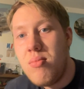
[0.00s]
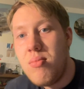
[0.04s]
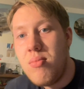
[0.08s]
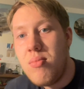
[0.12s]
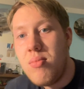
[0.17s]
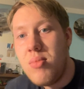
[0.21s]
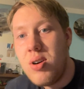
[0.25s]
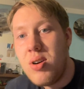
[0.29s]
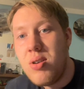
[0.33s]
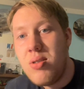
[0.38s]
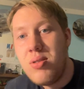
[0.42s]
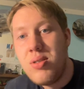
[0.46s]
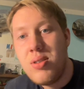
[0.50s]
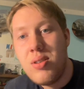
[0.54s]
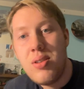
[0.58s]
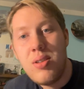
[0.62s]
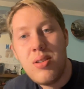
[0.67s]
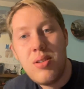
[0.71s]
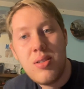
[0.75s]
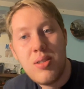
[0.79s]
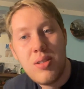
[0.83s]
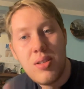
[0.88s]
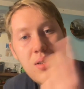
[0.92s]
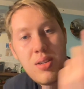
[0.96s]
was
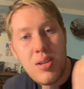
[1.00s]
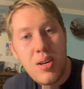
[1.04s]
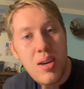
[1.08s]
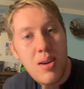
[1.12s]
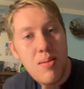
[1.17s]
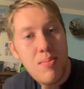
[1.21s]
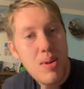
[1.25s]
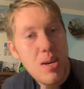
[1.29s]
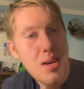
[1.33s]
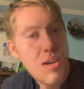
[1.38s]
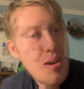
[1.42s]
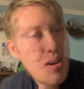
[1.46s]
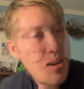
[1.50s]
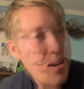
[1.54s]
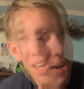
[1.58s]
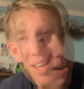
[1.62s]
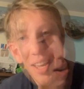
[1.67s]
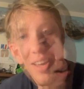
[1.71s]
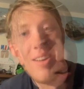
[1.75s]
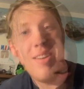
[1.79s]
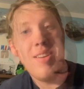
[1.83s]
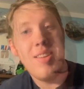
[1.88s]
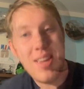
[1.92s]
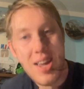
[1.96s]
his name
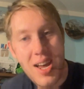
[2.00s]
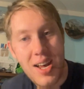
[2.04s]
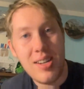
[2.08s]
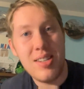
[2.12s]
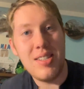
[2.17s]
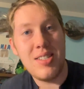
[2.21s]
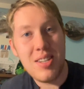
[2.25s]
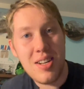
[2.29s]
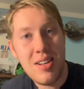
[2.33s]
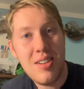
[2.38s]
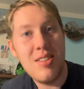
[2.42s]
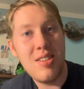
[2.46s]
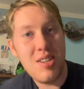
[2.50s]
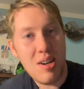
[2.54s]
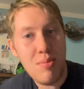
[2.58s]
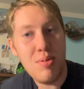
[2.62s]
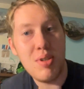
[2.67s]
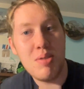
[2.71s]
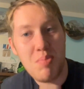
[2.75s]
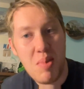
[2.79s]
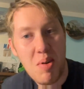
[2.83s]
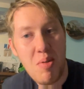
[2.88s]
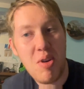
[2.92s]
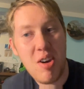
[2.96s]
again? Yes,
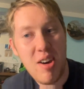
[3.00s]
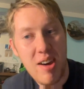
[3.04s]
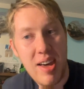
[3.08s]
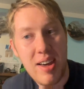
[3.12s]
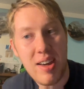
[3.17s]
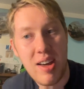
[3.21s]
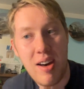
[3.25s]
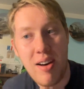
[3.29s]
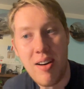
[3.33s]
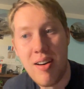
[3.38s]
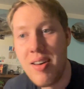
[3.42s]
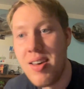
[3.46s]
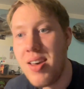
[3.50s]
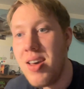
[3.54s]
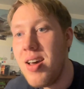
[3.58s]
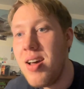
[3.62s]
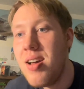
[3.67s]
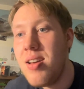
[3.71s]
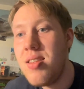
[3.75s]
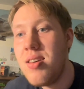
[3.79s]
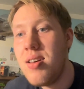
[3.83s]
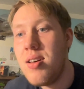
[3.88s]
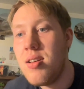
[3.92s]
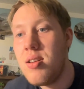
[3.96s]
Thomas McGregor.
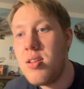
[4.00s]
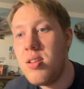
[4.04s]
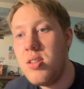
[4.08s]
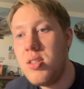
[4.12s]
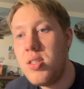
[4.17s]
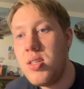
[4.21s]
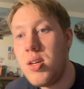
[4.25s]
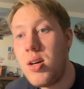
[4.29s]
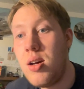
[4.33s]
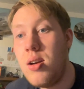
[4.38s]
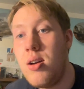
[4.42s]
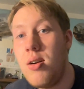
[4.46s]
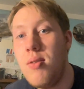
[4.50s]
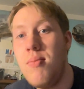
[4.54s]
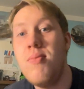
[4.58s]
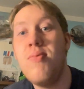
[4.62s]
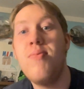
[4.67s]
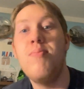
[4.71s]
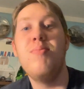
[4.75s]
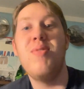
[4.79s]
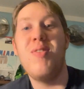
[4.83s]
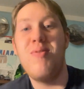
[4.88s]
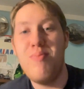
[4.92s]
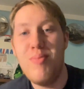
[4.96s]
Yeah, the son of
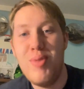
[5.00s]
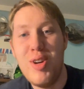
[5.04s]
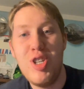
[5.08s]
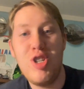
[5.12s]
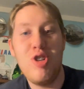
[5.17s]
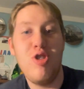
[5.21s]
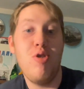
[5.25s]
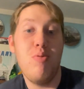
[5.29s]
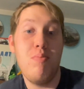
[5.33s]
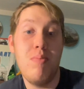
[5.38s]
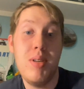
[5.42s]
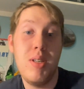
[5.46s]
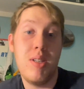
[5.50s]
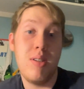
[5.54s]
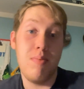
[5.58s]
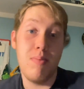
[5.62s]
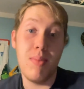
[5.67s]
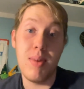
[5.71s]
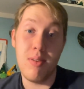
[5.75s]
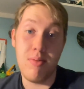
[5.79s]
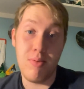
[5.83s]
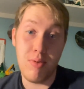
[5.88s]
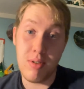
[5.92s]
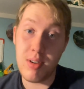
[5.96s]
original Mr.
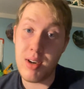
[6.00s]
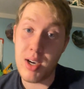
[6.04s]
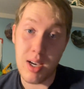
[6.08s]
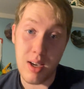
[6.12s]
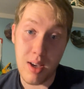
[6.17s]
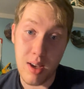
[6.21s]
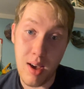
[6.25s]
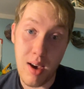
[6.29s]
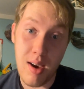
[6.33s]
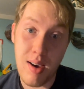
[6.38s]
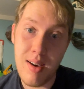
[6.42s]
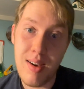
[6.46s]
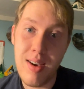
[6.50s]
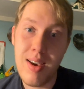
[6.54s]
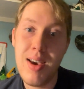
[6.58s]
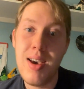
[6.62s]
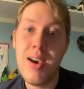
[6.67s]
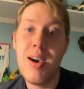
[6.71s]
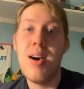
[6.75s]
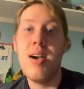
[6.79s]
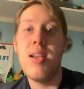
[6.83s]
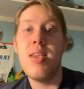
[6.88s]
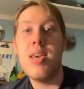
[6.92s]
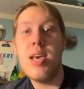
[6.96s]
McGregor.
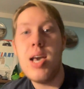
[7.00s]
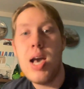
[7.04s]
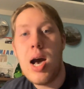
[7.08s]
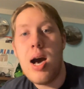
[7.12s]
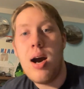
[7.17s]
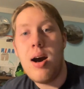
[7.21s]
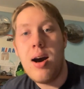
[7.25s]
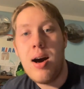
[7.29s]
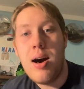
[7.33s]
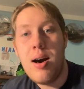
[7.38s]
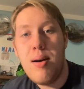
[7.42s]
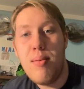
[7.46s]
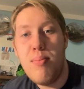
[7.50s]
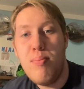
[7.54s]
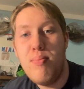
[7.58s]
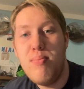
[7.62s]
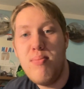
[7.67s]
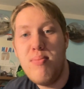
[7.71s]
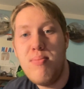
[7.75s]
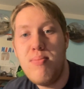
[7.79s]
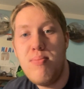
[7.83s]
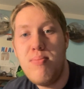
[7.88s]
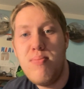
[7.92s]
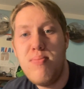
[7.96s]
Yeah,
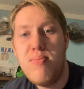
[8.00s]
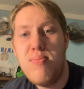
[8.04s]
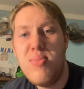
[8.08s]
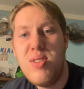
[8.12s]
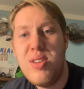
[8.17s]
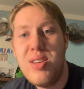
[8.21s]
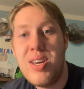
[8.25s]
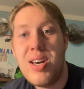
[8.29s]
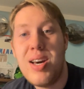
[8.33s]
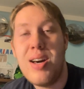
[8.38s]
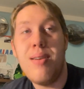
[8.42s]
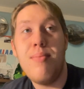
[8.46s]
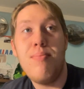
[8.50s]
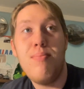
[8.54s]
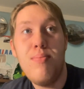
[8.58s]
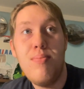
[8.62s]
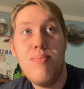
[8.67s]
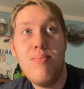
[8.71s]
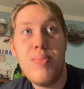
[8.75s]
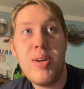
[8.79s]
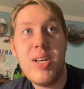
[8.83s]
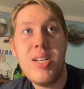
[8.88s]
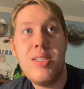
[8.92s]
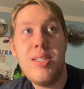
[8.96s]
yeah.
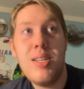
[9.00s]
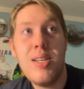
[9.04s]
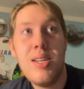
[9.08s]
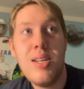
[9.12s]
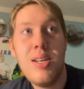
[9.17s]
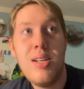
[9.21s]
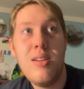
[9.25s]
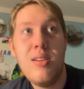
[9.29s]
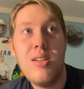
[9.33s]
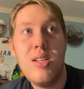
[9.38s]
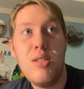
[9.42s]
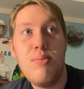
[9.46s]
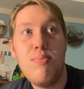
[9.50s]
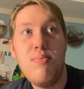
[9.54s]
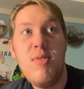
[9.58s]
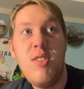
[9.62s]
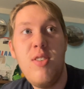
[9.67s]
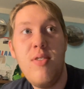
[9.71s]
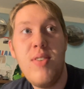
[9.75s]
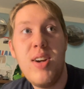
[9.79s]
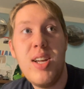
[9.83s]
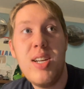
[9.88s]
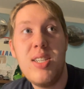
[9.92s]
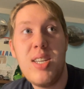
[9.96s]
Basically, this
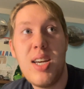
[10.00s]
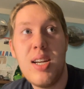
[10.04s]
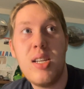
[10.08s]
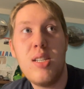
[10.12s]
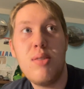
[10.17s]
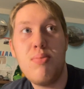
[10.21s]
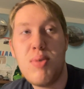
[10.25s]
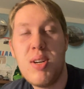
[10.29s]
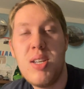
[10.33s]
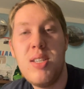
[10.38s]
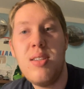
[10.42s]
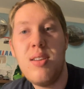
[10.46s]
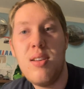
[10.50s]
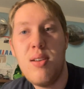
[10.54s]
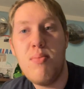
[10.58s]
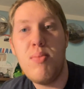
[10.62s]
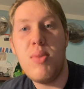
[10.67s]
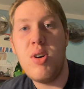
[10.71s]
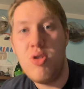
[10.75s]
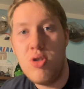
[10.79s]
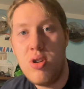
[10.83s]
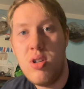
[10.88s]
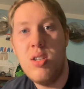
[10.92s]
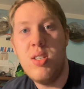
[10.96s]
movie takes place in the
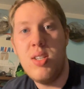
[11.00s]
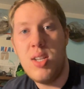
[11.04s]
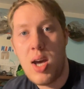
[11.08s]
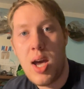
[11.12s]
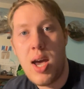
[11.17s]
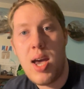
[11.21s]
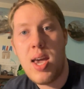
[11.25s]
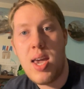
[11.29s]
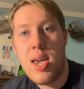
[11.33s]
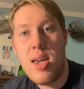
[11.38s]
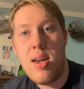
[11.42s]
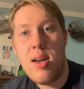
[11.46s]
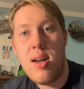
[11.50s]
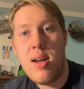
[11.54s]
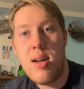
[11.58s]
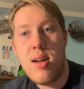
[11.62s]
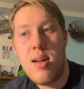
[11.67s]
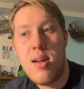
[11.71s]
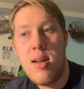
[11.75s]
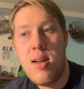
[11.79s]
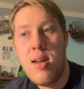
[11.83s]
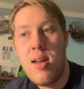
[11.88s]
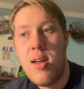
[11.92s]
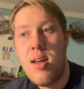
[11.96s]
modern day,
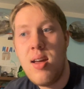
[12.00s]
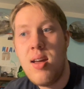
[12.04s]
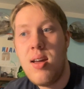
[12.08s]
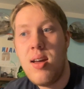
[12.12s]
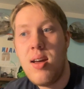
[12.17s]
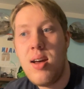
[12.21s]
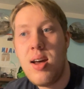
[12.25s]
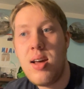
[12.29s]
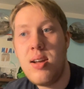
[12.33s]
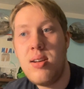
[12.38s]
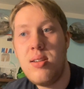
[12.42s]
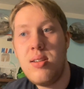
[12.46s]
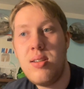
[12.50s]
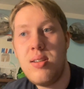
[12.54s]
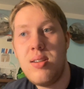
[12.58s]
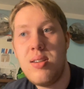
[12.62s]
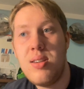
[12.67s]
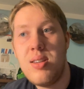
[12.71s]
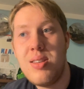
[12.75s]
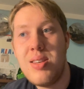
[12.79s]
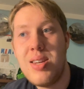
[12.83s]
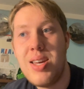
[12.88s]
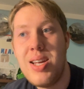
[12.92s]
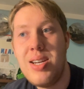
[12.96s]
and
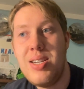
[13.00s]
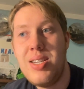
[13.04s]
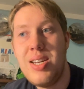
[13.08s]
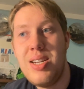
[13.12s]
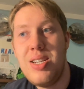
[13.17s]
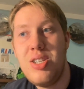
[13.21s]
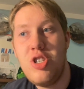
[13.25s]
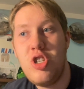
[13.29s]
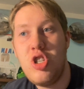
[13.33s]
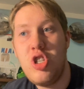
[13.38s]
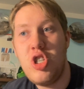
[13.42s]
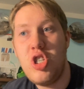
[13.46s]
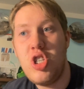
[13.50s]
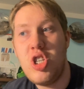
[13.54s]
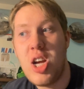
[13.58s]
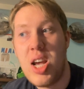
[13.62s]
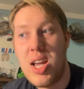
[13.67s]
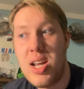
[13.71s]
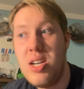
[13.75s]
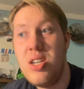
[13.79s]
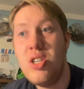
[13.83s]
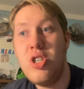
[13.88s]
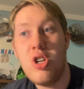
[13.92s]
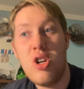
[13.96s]
they did
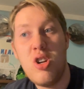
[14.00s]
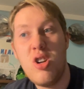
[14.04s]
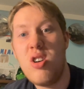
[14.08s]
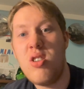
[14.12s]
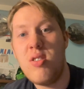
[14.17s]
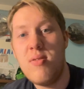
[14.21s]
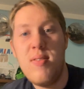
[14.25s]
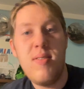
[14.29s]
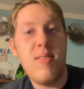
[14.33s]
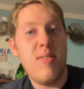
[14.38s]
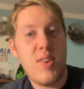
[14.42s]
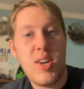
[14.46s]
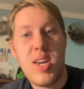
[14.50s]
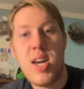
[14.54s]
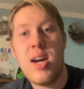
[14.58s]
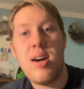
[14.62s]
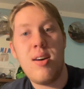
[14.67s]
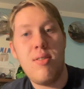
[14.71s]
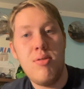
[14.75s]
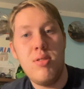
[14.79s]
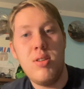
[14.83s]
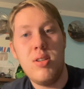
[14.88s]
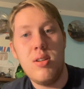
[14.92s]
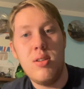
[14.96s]
change a lot of the
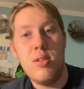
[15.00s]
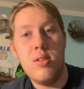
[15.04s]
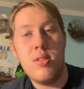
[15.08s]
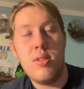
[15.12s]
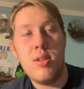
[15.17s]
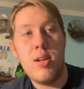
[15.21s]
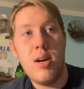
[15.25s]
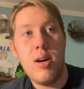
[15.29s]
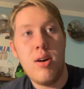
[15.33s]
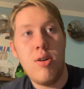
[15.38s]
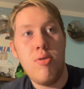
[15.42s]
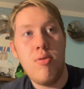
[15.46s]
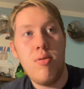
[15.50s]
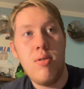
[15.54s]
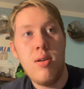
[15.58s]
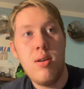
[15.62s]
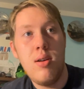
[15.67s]
characters, though.